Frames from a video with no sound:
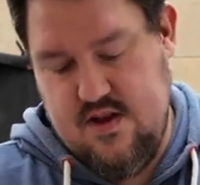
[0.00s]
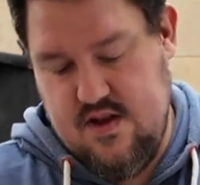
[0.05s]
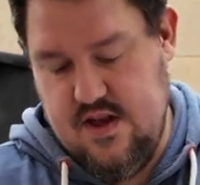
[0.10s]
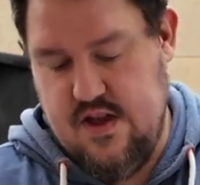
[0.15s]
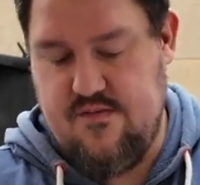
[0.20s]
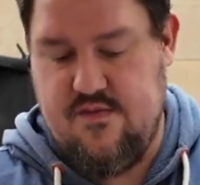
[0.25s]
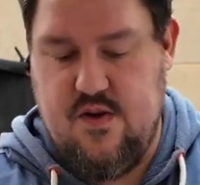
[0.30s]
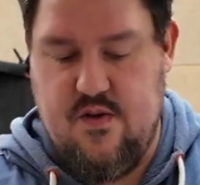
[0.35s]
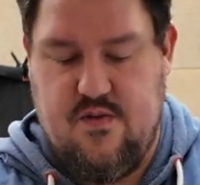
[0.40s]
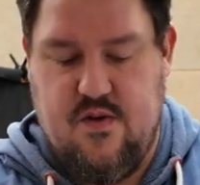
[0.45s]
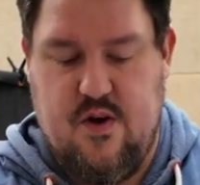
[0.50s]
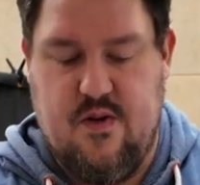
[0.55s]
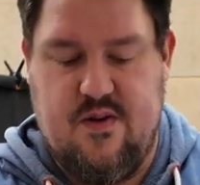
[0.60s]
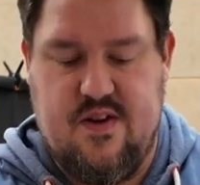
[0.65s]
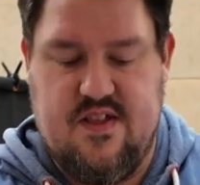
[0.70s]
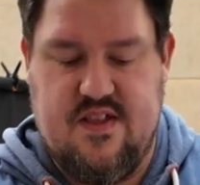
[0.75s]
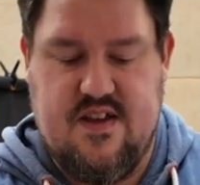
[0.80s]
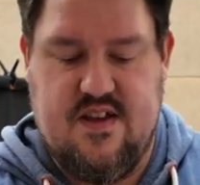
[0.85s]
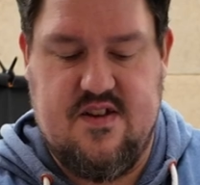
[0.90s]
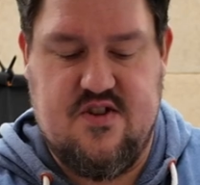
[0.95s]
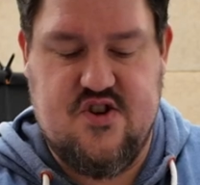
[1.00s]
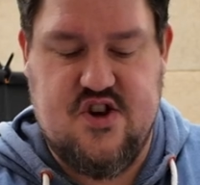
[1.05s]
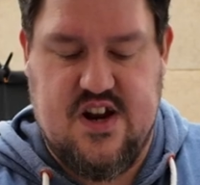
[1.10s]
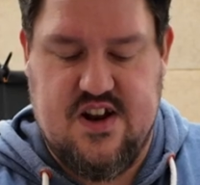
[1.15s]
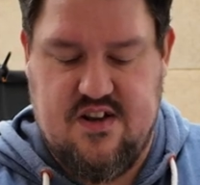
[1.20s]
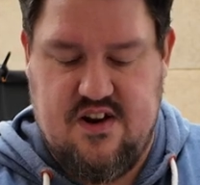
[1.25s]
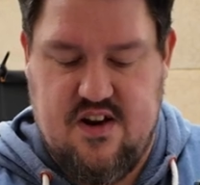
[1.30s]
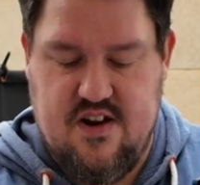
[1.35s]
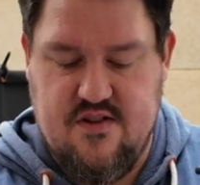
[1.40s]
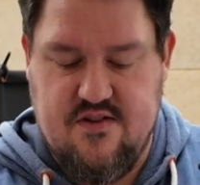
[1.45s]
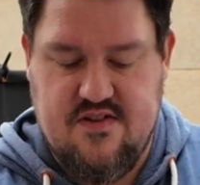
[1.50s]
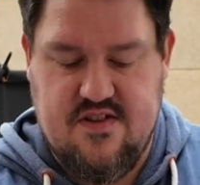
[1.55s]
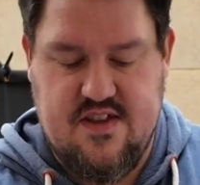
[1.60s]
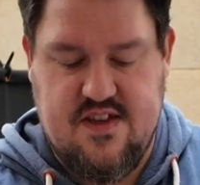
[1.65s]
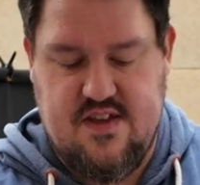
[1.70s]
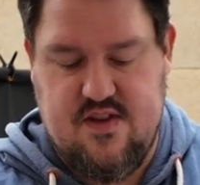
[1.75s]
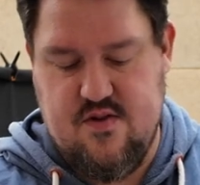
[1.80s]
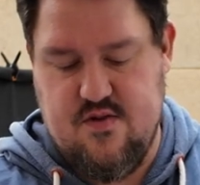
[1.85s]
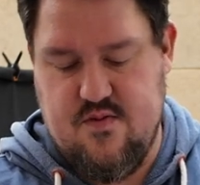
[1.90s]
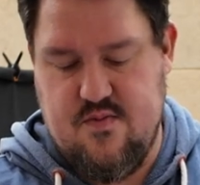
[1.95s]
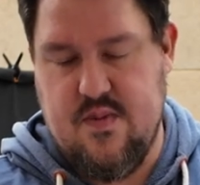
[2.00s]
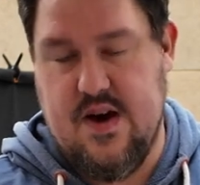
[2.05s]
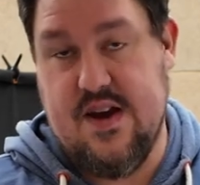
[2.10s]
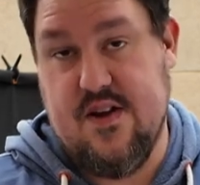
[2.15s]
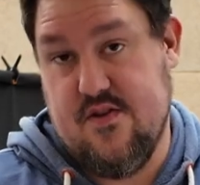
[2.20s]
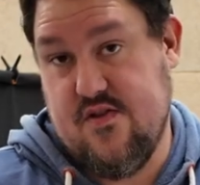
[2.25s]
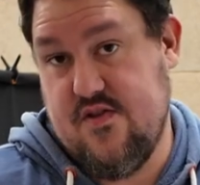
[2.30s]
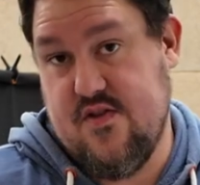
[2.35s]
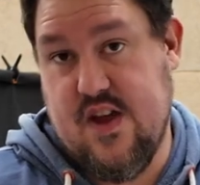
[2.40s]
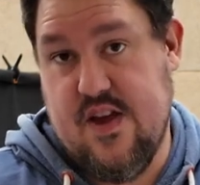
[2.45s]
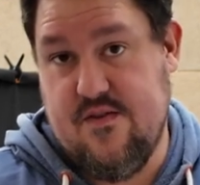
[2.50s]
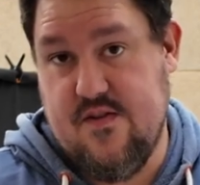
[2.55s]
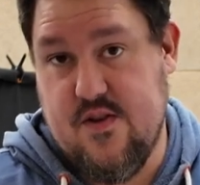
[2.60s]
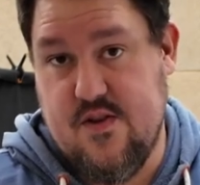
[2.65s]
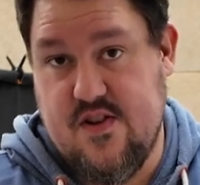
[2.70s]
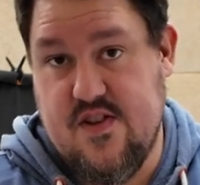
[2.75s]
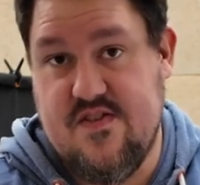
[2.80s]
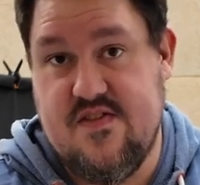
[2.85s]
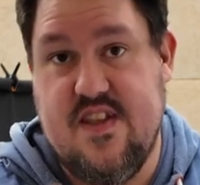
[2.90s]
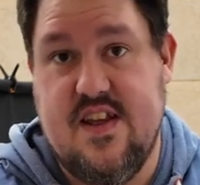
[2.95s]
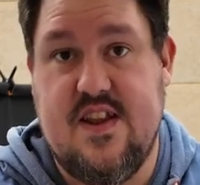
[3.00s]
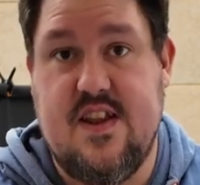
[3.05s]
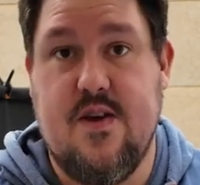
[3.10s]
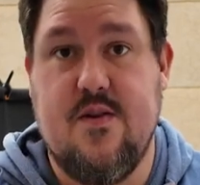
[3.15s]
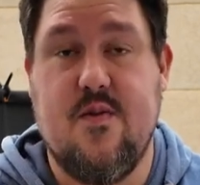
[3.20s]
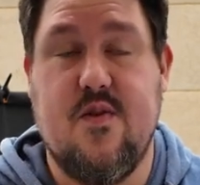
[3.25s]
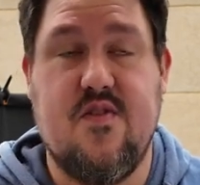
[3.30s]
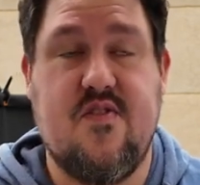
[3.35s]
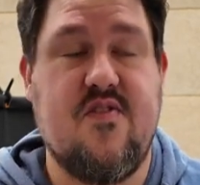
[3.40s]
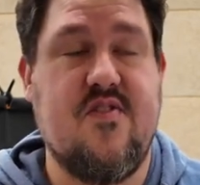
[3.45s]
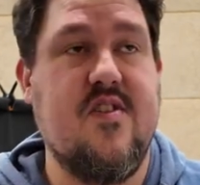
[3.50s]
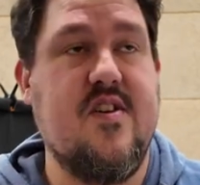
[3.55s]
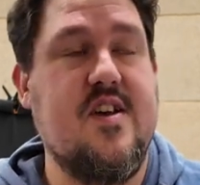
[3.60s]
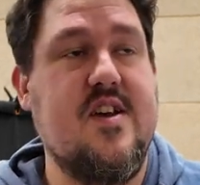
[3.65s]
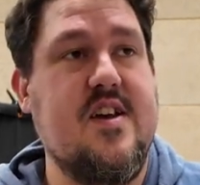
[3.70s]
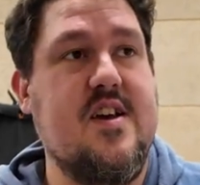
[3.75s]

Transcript: If you're following the channel closely, you might also have noticed that there was,